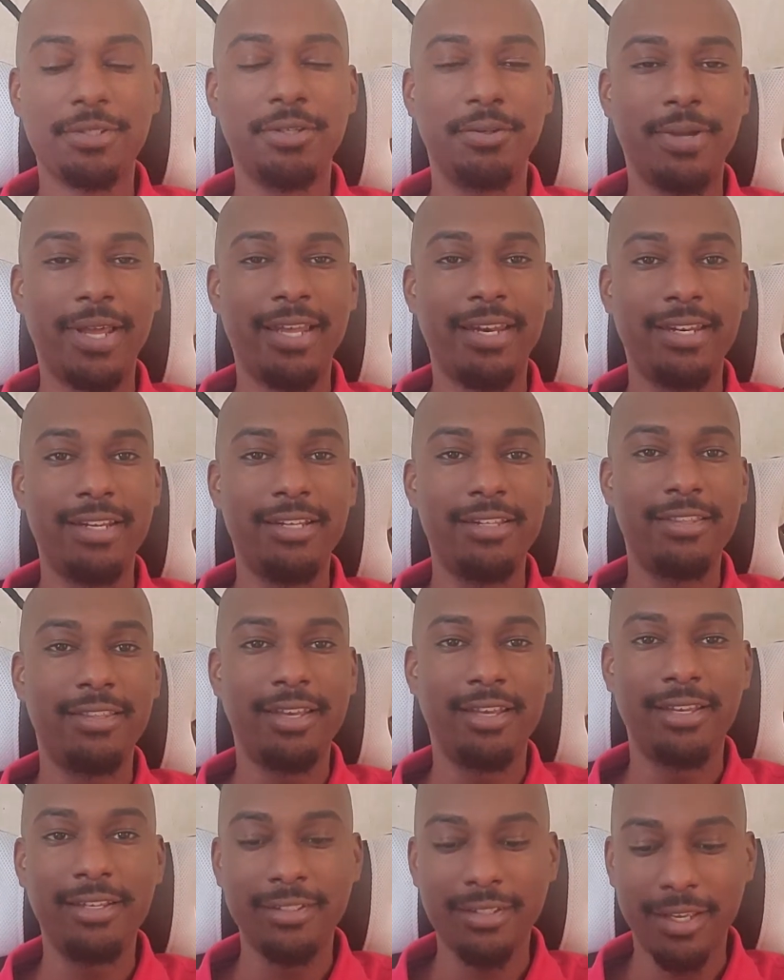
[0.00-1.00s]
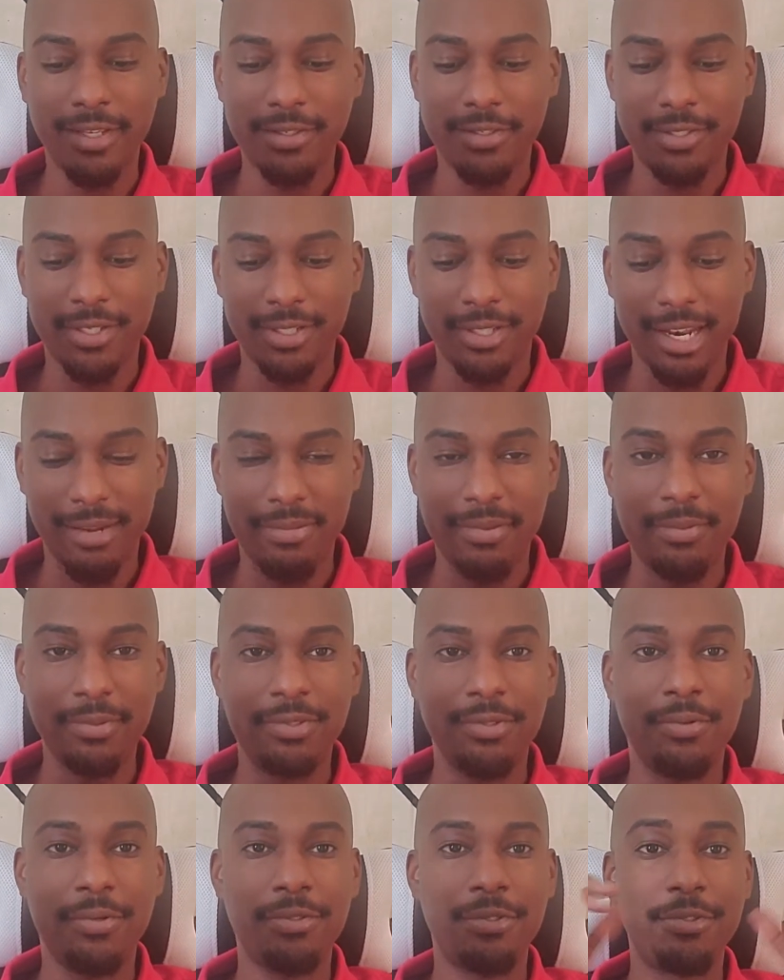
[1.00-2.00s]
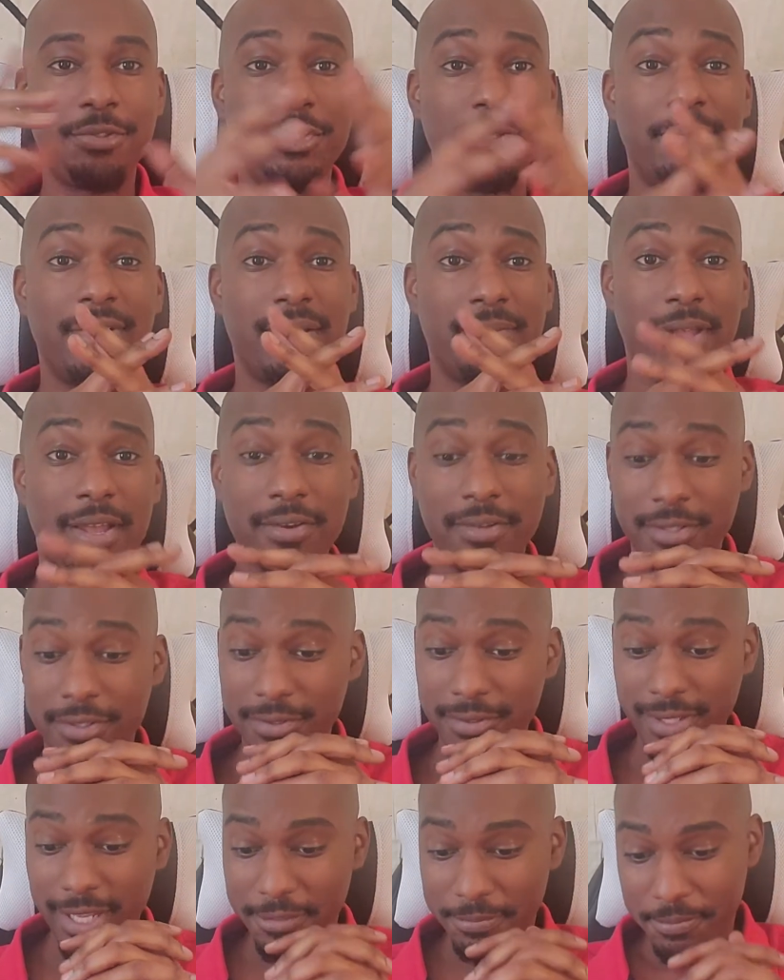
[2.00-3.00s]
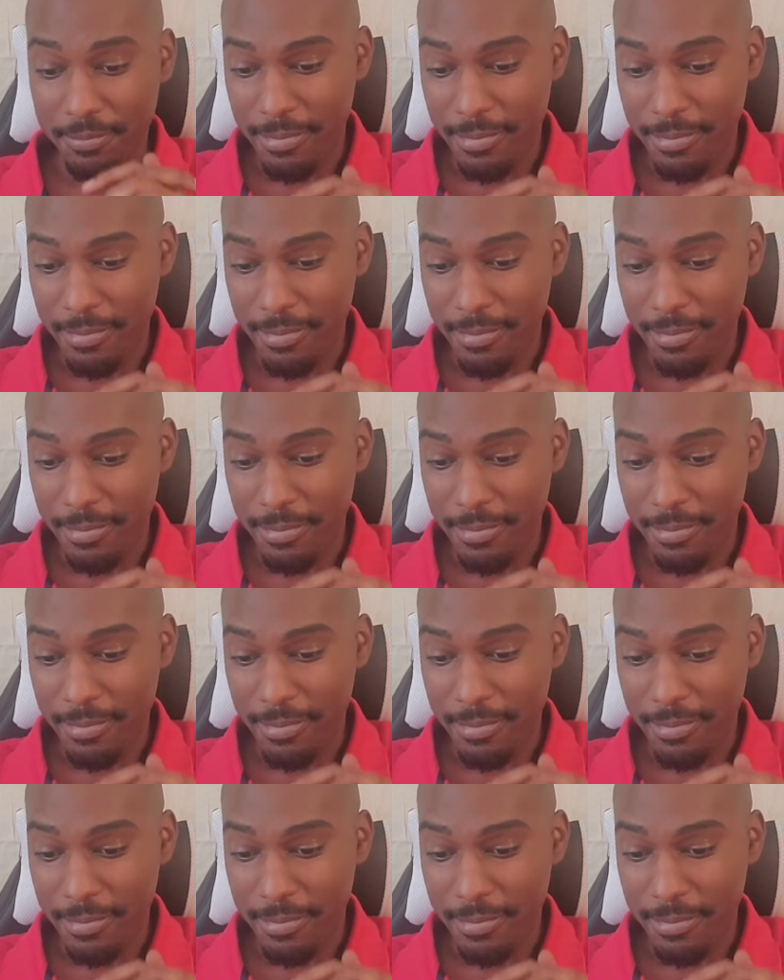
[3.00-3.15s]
editing thing like you see a lot of people do on YouTube, but I'm not going to do that.